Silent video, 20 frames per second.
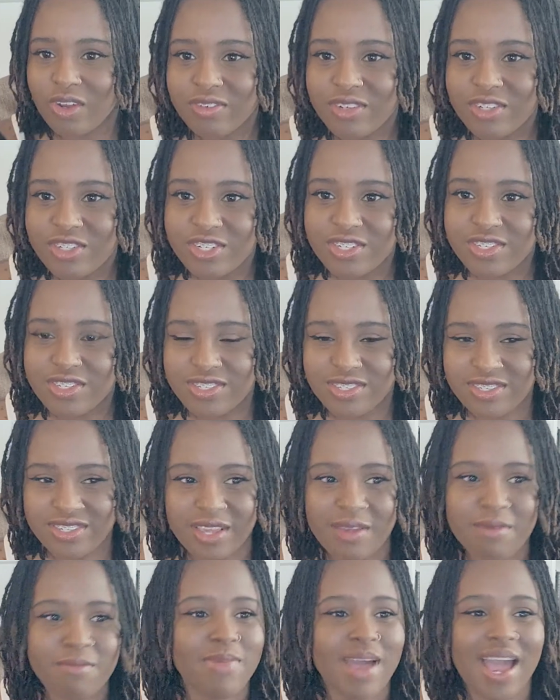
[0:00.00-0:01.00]
ever just
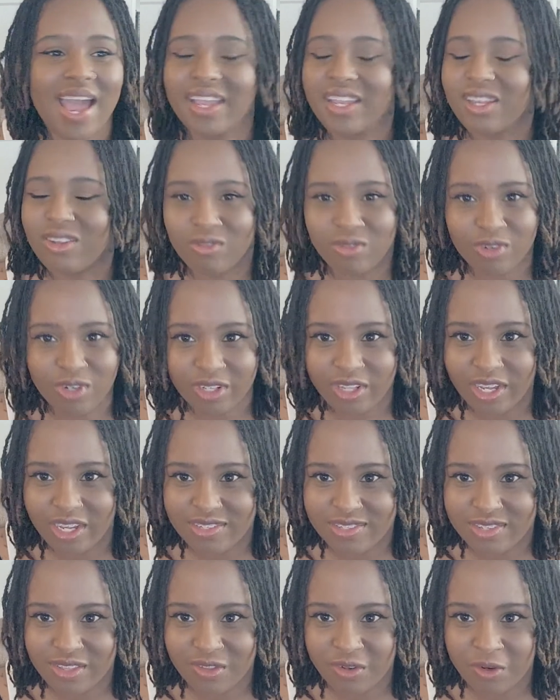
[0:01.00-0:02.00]
sit back and
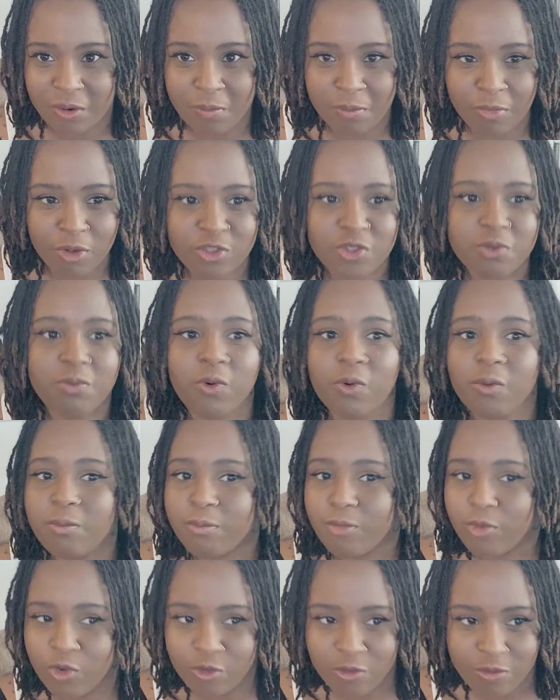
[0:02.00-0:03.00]
realize that there are multiple
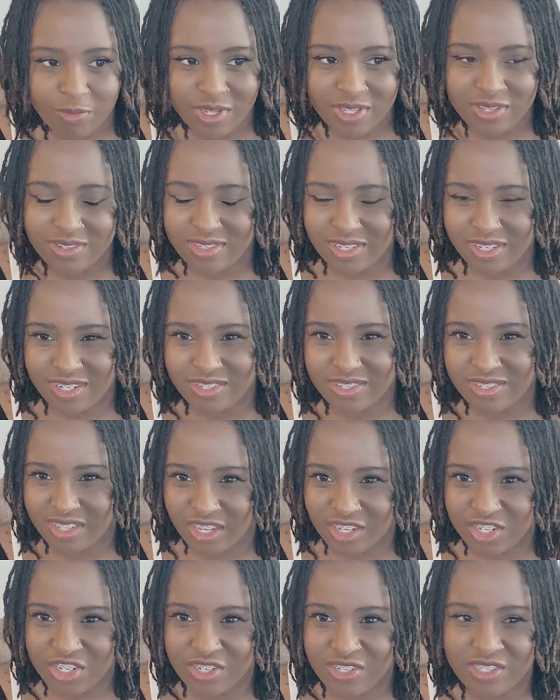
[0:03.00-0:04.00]
movements and
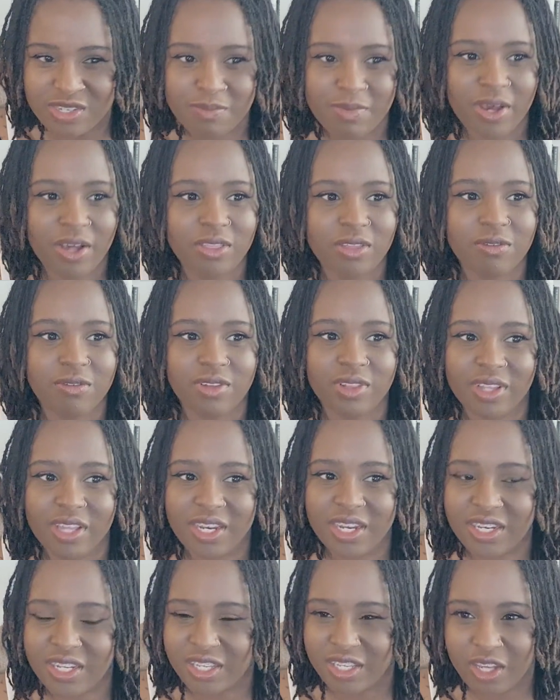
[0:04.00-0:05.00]
discussions about the
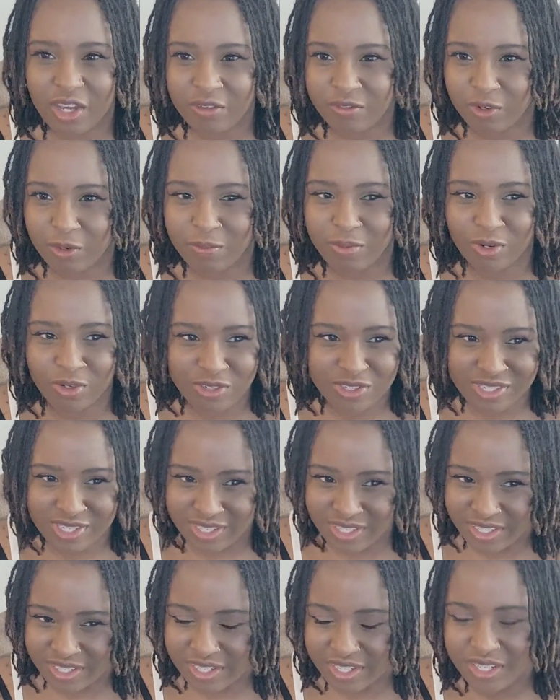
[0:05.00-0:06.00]
validity of your
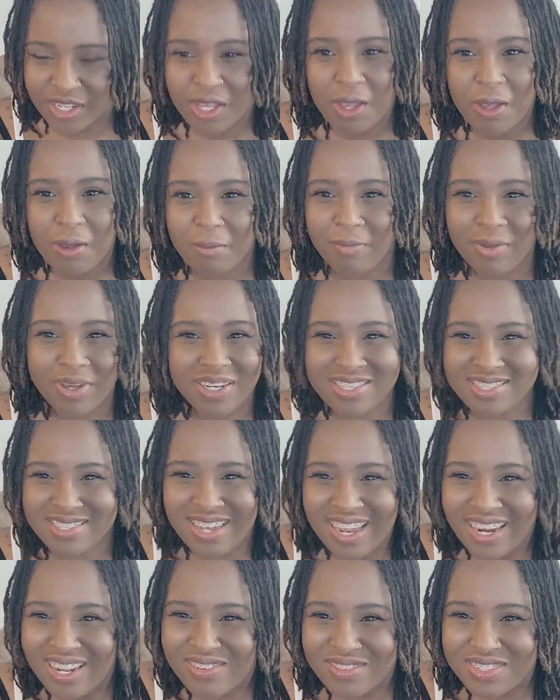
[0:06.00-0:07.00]
personhood, but it's
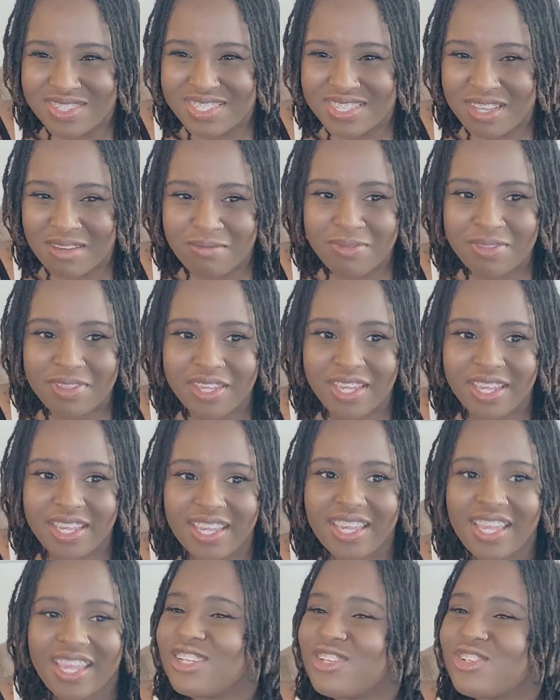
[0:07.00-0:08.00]
not even
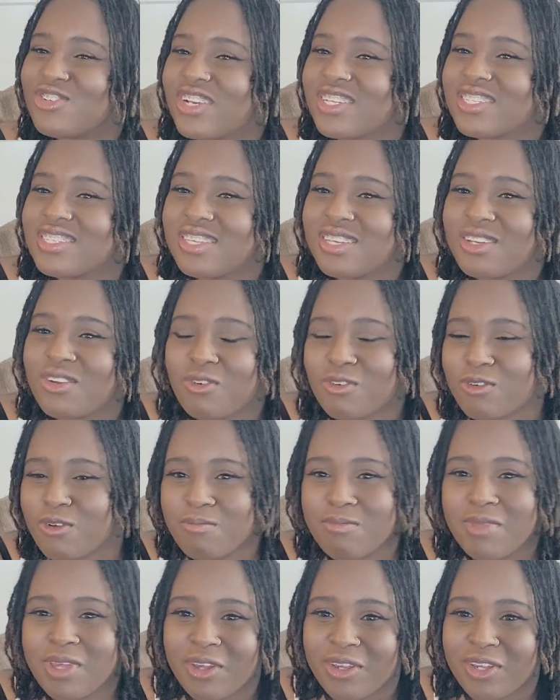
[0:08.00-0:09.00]
something interesting or
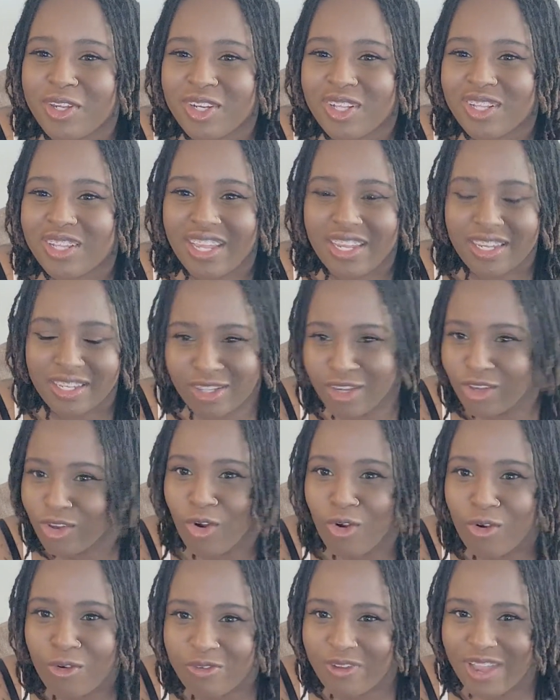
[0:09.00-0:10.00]
familiar like good
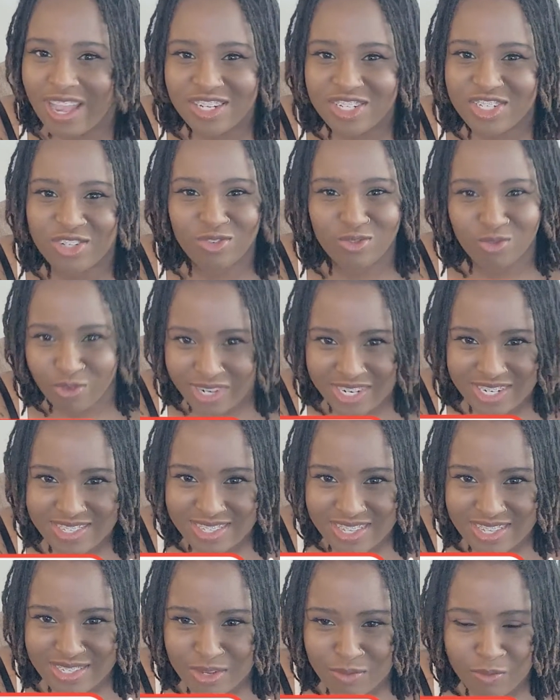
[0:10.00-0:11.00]
old-fashioned
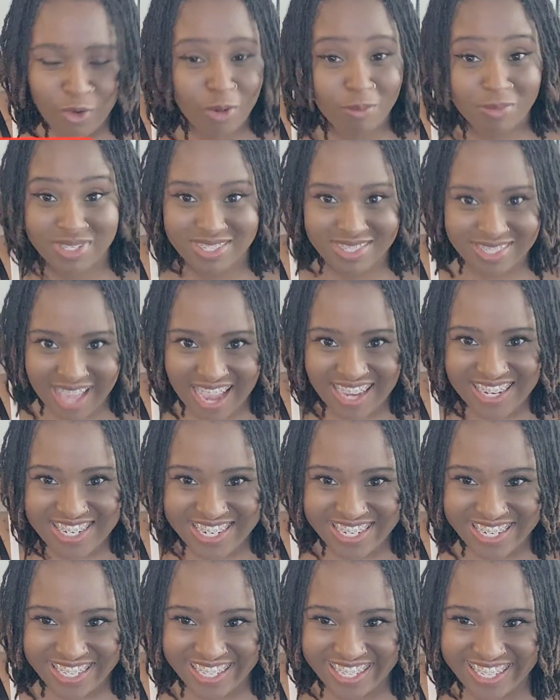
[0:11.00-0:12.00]
racism or
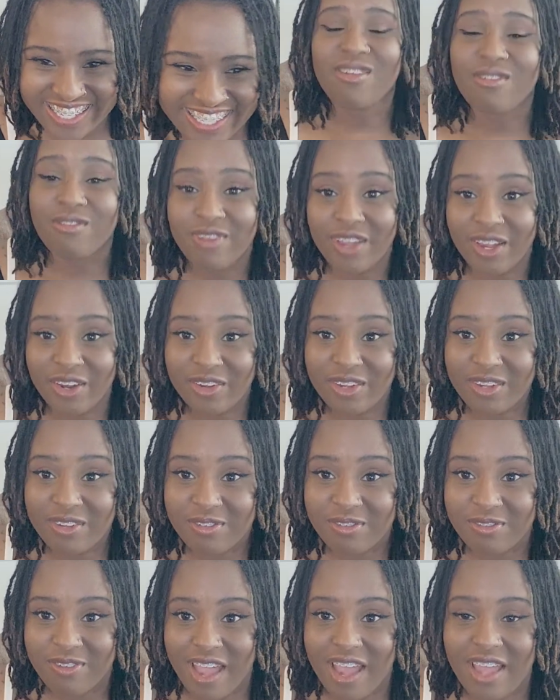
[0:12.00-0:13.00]
misogyny? The
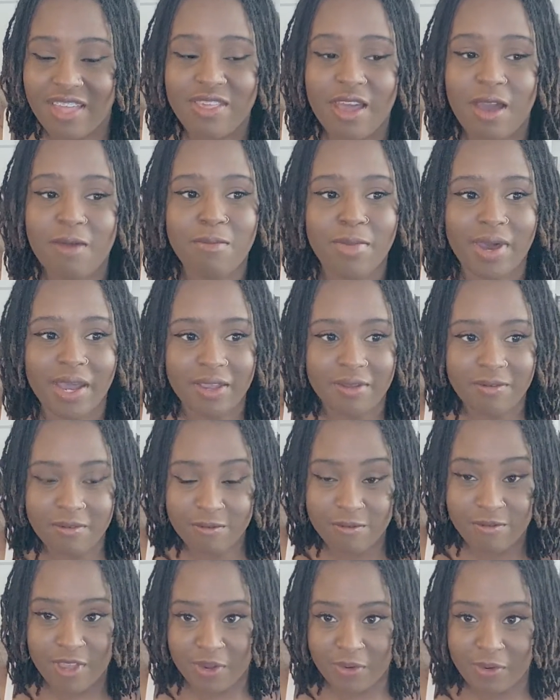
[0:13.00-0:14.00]
very fact that my
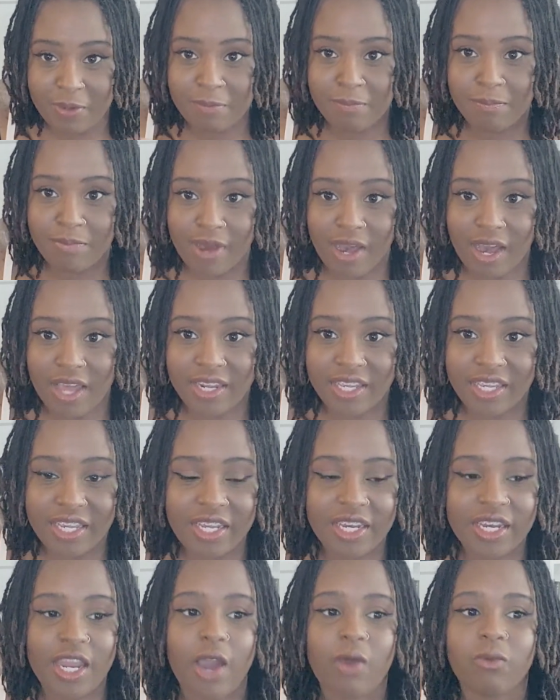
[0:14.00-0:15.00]
very
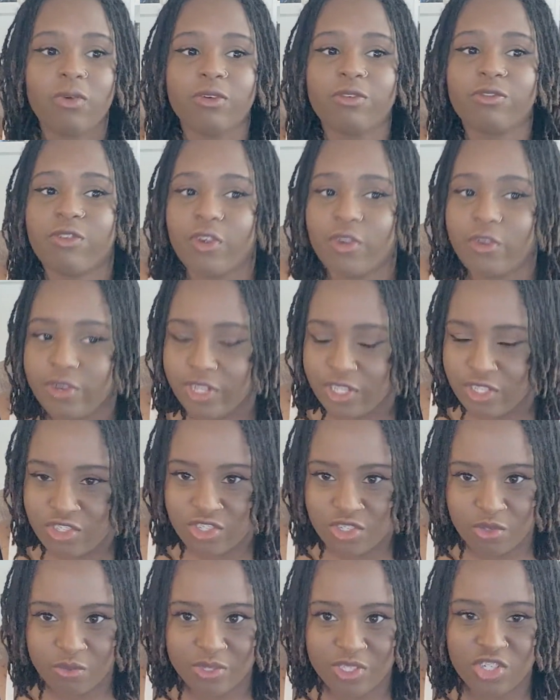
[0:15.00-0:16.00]
body, not referring
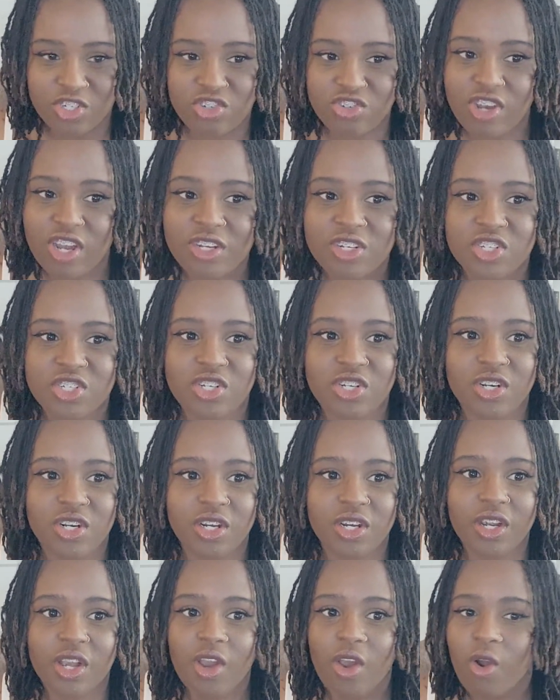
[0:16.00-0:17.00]
to its
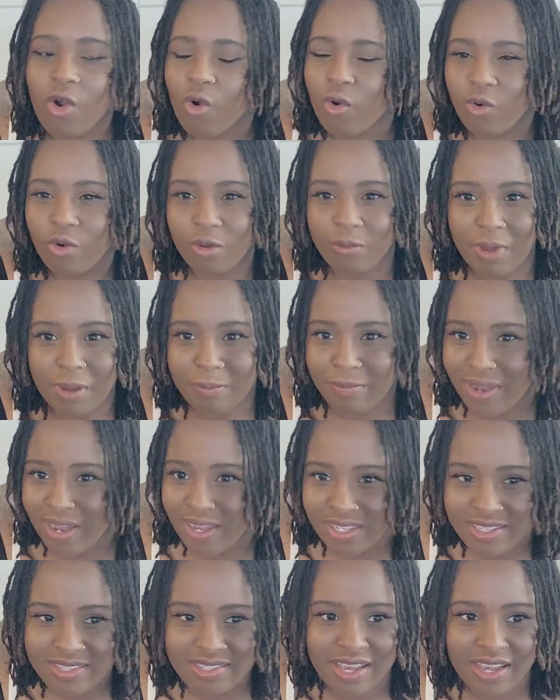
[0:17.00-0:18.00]
structure or my
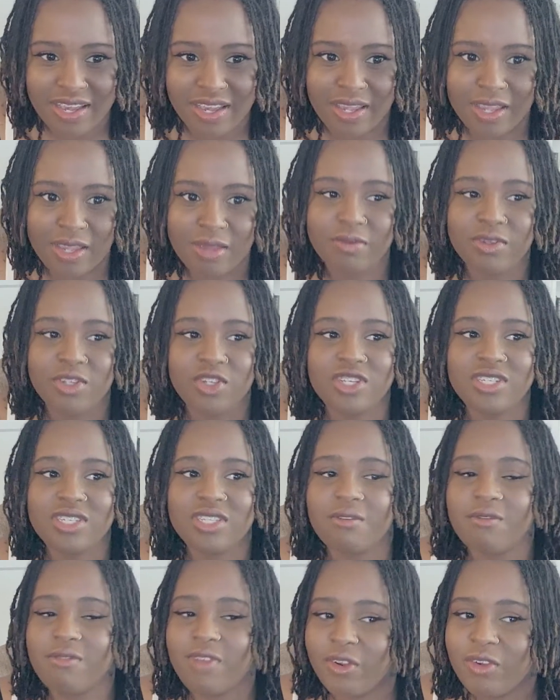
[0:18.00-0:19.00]
body type, just
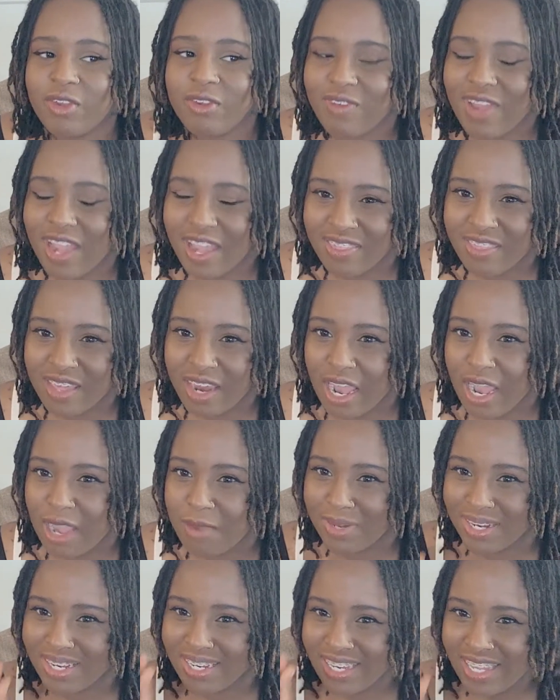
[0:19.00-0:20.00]
the very fact that
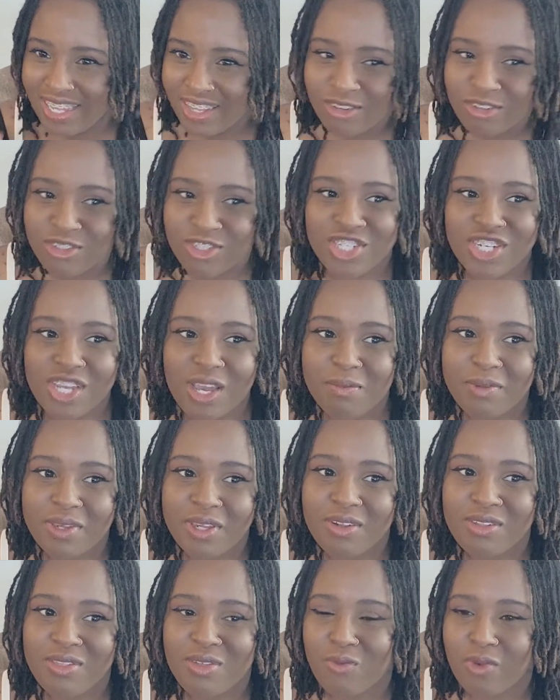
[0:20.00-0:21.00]
I'm a little
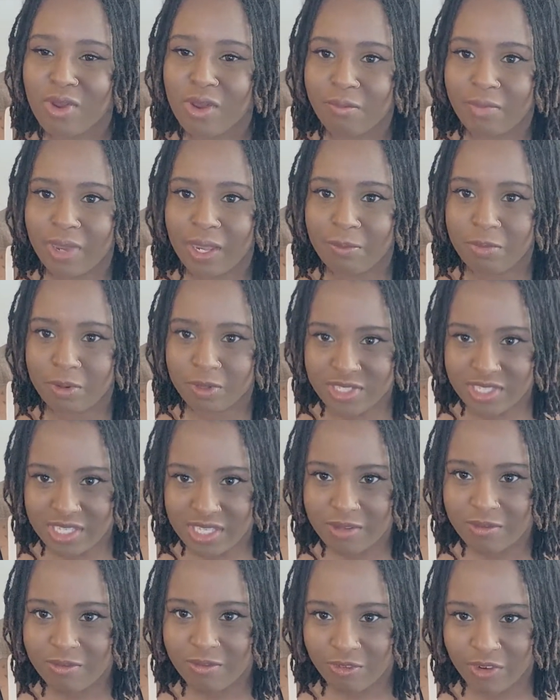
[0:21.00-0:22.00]
chubbier than what my
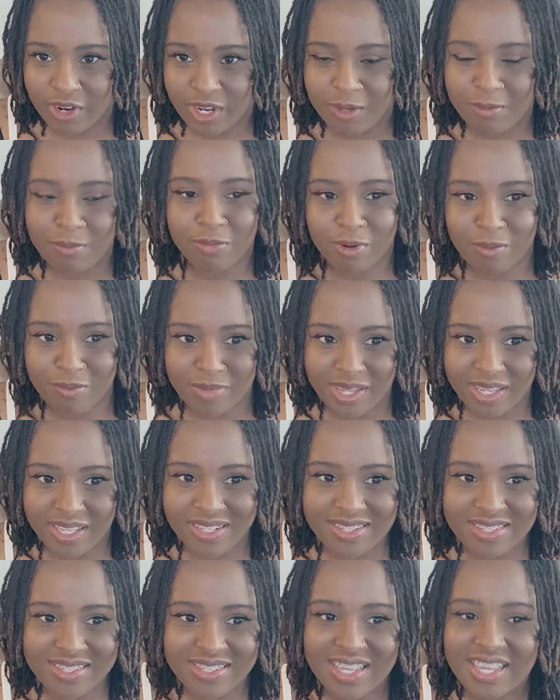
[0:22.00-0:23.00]
petite frame
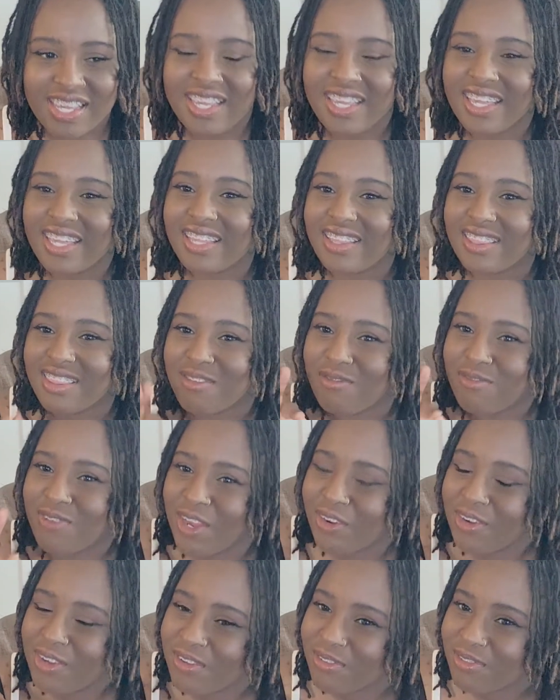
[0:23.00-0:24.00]
permits, the
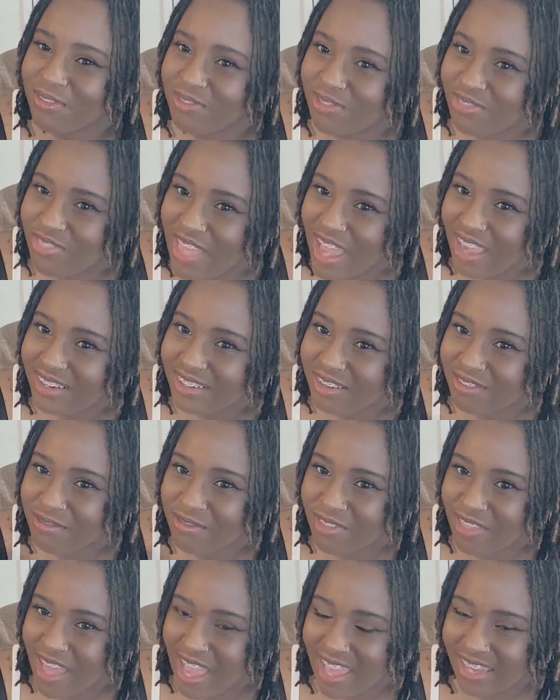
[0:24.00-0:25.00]
very fact
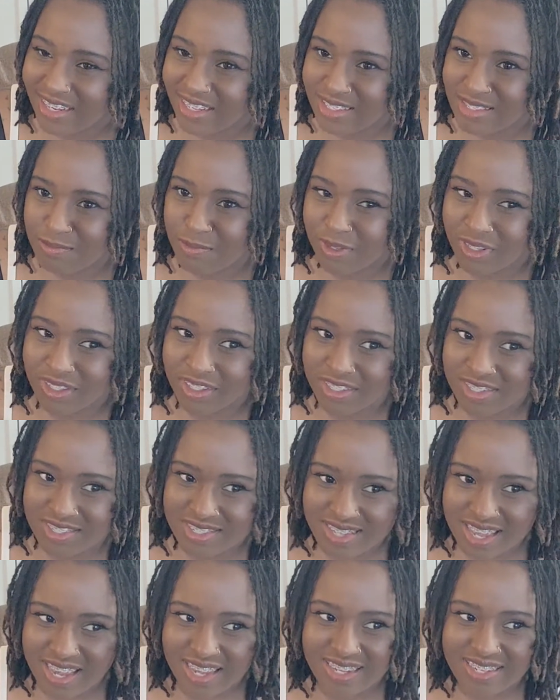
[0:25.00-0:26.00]
of that is
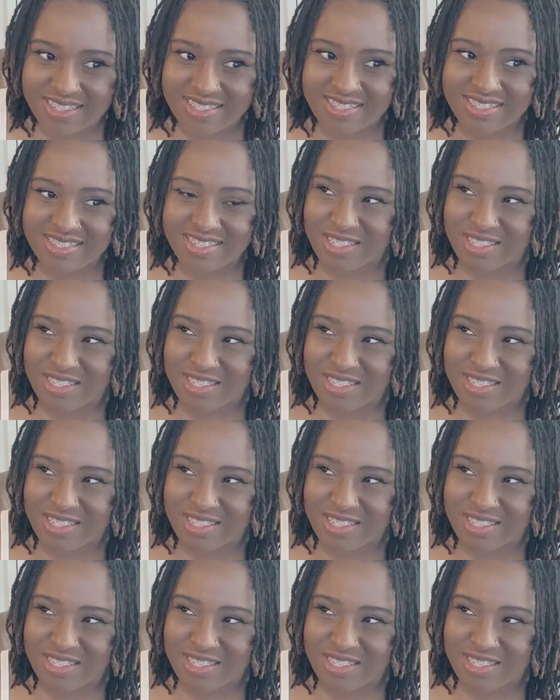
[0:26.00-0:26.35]
politicized.